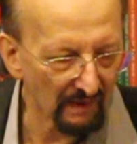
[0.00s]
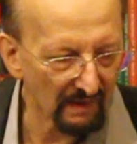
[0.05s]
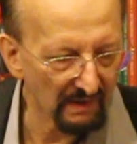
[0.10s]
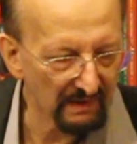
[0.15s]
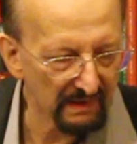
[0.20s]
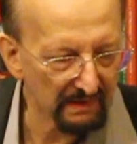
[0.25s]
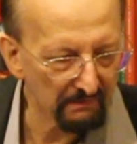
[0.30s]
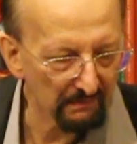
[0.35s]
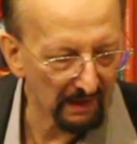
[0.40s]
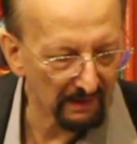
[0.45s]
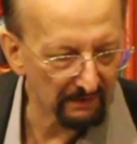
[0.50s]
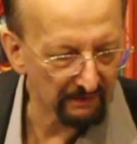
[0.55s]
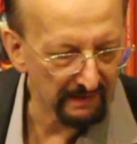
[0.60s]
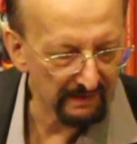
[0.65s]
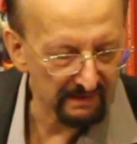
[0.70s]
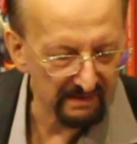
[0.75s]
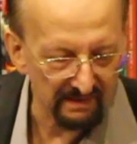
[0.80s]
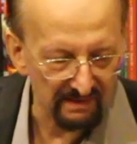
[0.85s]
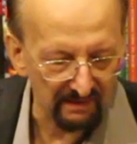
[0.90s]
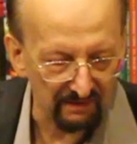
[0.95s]
And he
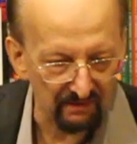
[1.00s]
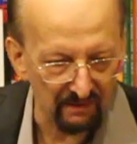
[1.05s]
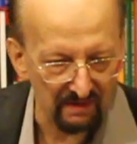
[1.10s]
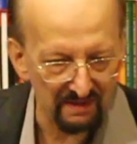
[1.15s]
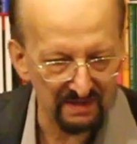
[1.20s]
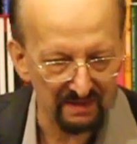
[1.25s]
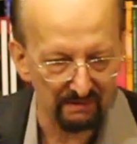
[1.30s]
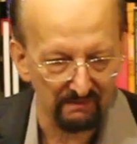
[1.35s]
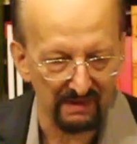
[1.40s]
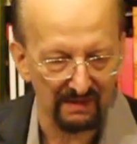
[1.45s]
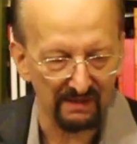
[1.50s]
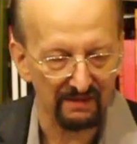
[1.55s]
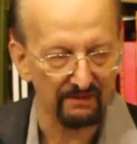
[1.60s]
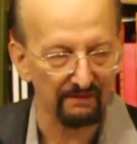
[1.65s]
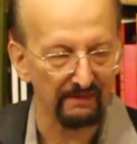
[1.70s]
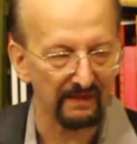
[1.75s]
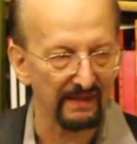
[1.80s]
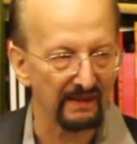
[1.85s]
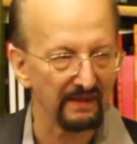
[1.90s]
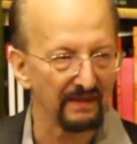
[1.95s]
migrated across the
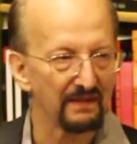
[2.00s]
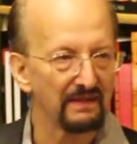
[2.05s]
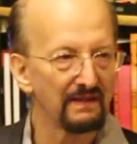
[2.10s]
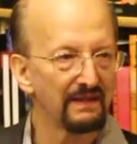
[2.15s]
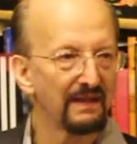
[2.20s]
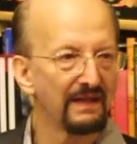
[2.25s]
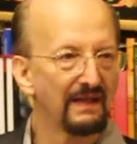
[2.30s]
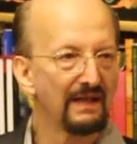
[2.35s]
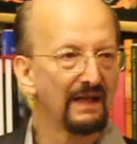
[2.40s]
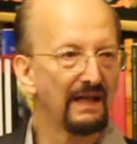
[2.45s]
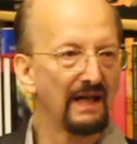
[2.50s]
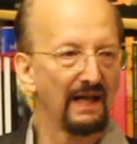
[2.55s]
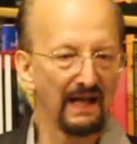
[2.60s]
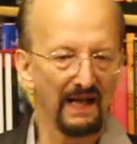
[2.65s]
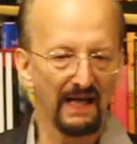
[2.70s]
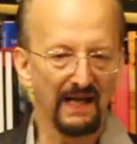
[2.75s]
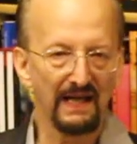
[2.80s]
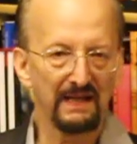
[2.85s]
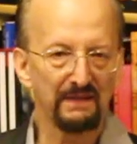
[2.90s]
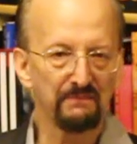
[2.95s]
Mediterranean
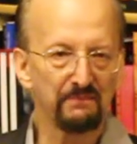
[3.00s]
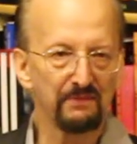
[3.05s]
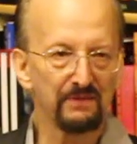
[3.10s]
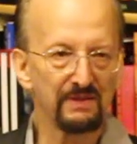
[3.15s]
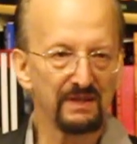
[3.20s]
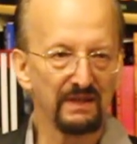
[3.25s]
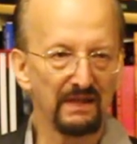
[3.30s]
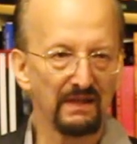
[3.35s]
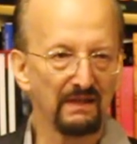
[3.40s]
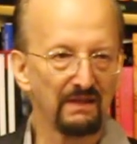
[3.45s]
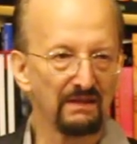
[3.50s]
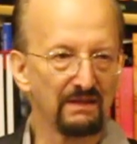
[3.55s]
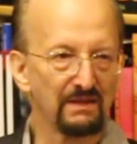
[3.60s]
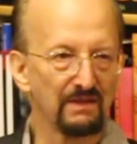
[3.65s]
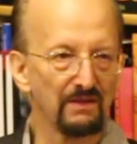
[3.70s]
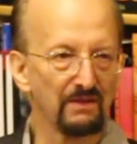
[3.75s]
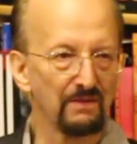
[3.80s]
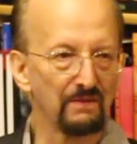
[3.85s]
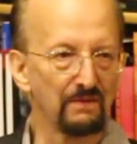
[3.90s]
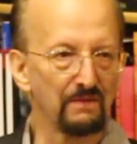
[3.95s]
and proceeded
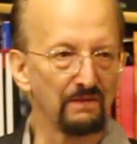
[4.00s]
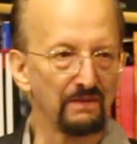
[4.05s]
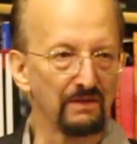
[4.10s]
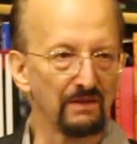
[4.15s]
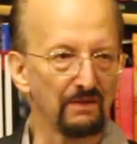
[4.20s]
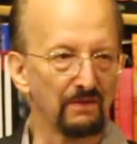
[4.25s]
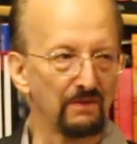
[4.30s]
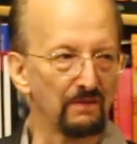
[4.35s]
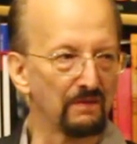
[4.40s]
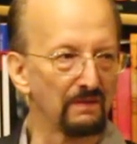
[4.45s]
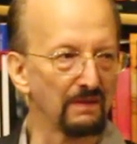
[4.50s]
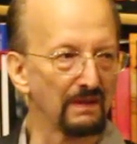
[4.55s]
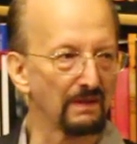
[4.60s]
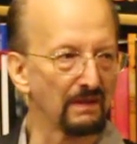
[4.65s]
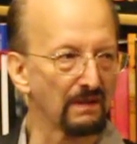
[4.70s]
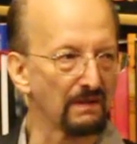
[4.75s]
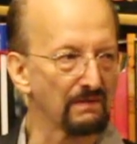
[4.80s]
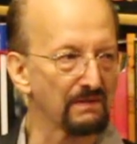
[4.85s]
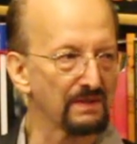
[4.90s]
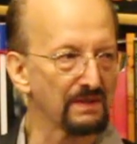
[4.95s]
to do a
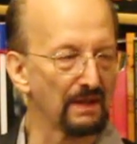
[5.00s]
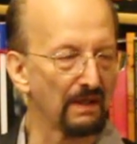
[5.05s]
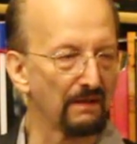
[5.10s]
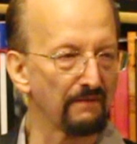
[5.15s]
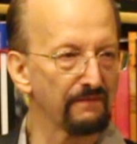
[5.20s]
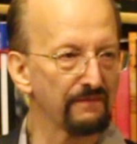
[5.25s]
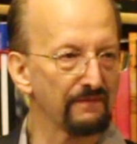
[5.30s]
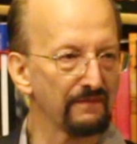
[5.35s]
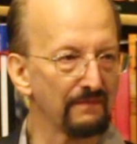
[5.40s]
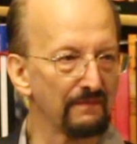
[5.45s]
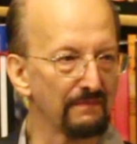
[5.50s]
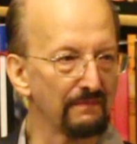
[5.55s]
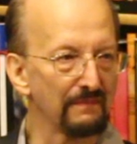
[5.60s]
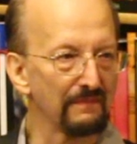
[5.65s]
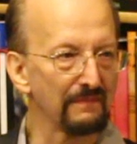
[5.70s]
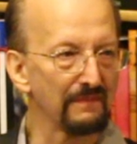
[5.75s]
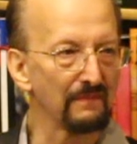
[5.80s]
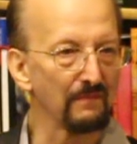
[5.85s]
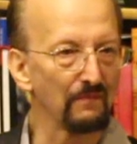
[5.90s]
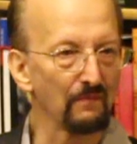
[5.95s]
lot of stuff,
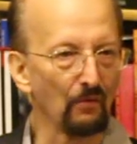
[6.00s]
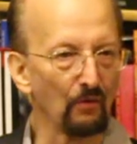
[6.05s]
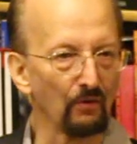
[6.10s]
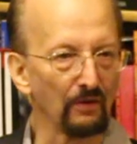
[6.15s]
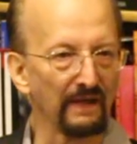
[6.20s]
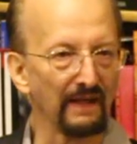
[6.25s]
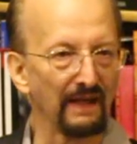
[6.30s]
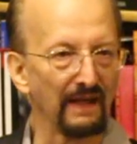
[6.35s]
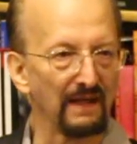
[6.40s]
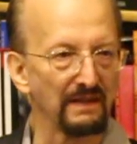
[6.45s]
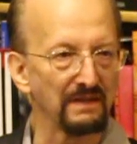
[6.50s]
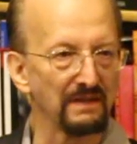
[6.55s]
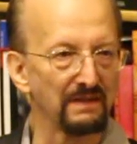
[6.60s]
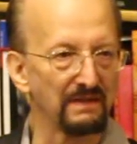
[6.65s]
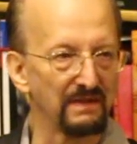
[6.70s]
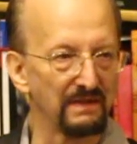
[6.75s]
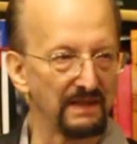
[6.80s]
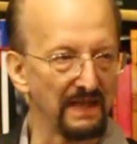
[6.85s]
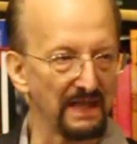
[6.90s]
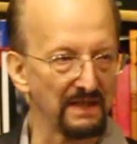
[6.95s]
walking out
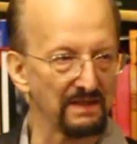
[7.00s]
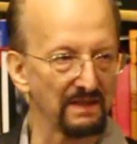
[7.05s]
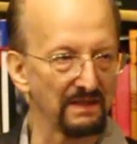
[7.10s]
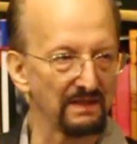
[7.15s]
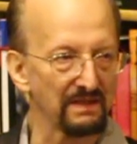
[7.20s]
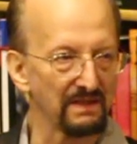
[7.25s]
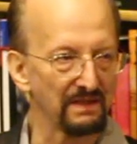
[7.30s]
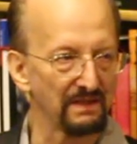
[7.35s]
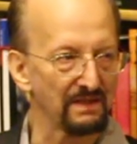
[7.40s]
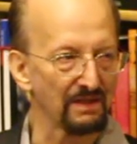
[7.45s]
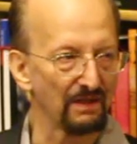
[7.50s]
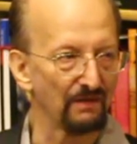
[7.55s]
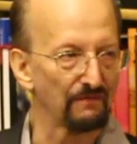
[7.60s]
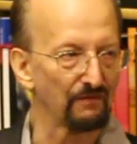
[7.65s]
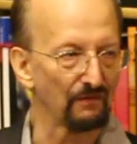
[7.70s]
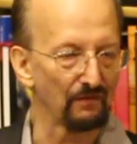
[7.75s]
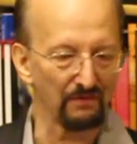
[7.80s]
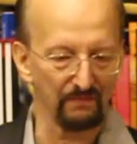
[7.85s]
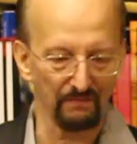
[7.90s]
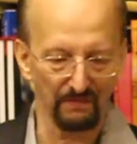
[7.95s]
into deserts and so
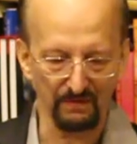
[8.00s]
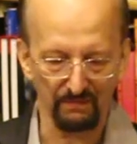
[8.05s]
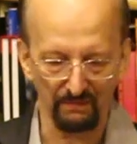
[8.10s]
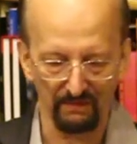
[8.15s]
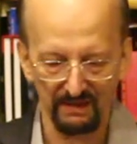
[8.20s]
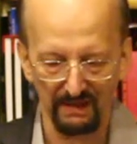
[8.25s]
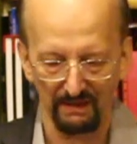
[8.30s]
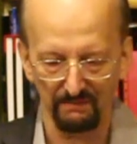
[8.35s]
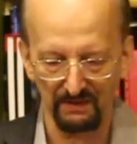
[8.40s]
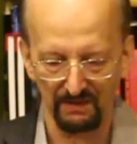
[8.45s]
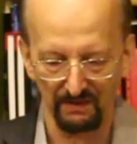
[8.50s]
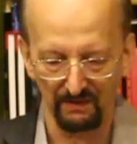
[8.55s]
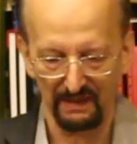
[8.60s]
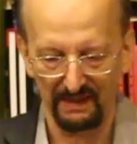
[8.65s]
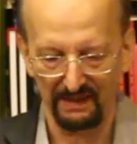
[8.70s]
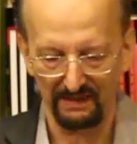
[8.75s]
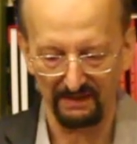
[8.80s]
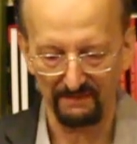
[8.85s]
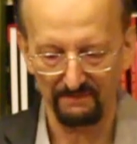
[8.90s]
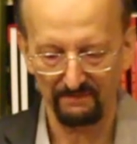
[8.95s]
forth, which we'll come to
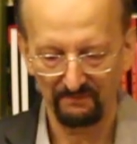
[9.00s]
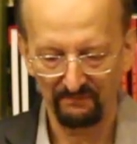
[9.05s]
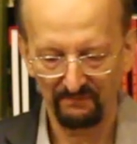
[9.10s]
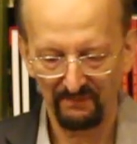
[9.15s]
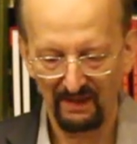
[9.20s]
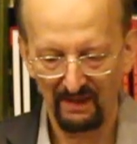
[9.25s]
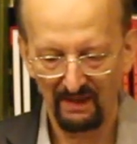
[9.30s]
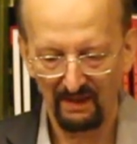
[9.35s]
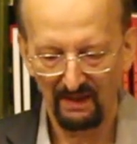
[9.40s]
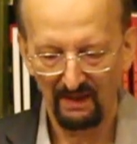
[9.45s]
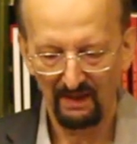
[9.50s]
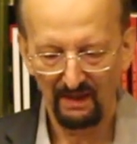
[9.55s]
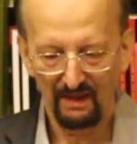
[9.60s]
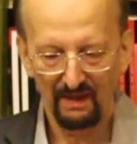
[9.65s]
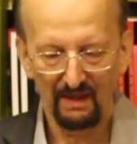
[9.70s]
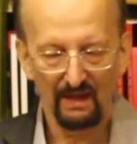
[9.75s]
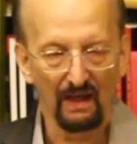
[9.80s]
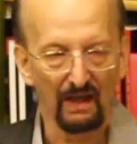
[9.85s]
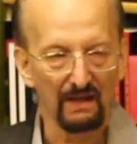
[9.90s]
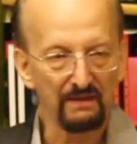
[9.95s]
later.
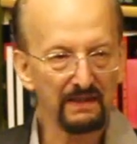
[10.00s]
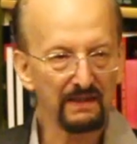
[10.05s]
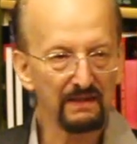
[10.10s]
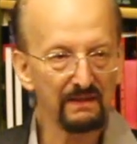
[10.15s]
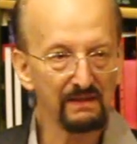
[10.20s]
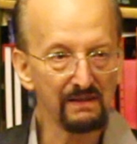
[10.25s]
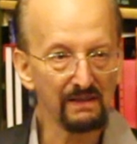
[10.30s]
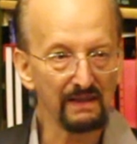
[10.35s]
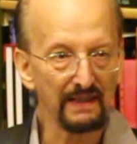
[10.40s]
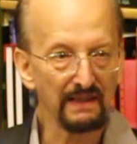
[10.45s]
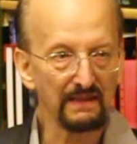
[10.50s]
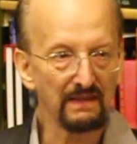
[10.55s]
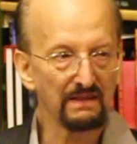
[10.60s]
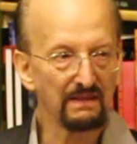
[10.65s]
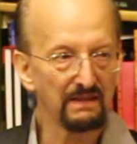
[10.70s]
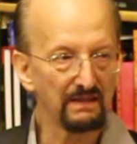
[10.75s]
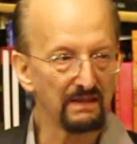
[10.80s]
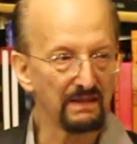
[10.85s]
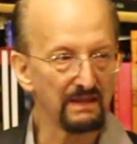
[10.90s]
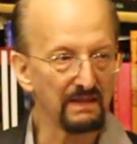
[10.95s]
I then
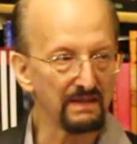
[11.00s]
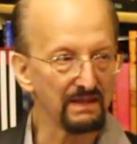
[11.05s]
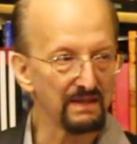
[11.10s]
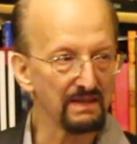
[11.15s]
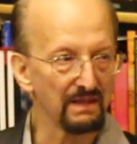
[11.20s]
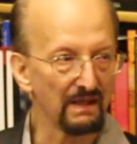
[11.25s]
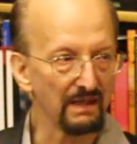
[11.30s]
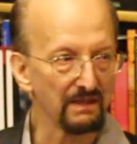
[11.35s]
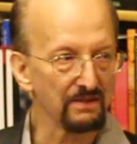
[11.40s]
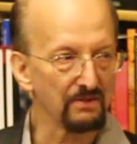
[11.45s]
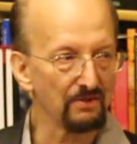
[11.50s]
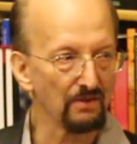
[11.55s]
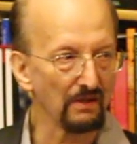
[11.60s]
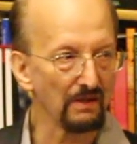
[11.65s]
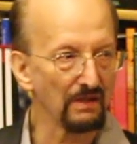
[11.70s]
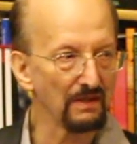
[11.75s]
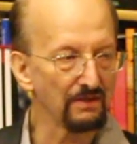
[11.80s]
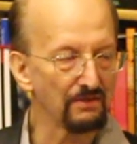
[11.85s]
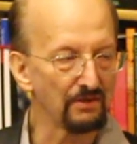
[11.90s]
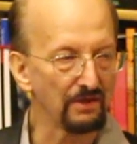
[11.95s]
edited his
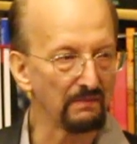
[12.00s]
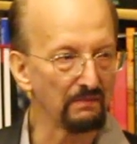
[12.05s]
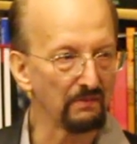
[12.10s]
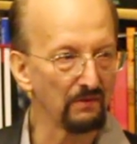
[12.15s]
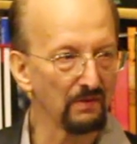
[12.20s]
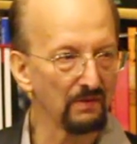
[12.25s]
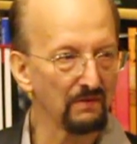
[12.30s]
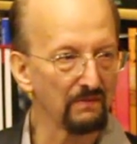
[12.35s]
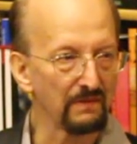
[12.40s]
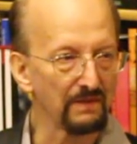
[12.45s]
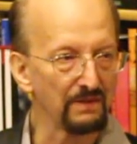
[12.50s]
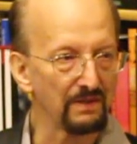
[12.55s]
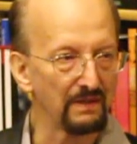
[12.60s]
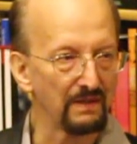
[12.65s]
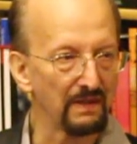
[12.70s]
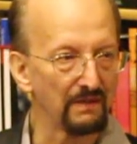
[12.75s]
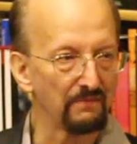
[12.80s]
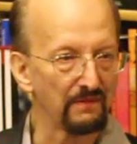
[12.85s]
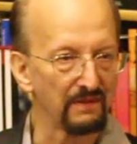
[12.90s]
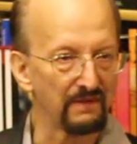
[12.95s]
astrology book, which he
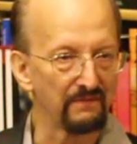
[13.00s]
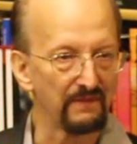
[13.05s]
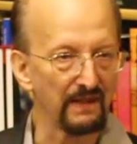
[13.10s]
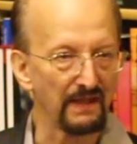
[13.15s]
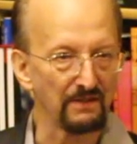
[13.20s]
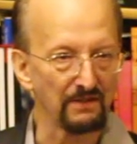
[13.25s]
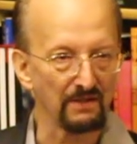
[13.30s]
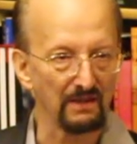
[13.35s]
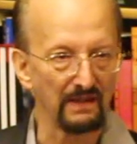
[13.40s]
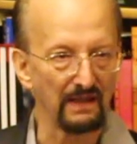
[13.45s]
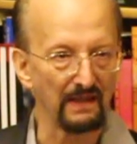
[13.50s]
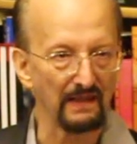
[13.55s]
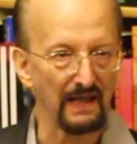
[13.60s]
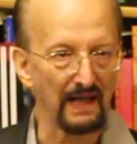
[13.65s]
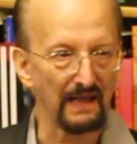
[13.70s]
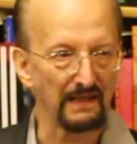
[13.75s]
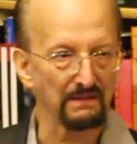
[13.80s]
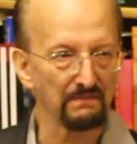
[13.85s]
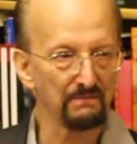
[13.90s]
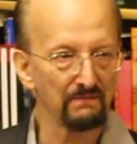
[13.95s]
did with Evangeline
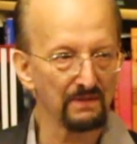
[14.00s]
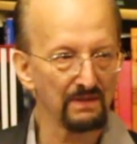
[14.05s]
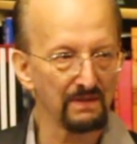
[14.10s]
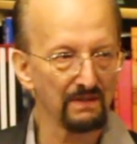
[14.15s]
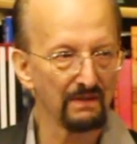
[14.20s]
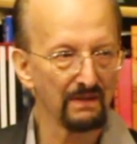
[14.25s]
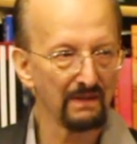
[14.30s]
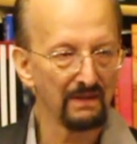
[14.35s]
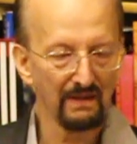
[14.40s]
Adams,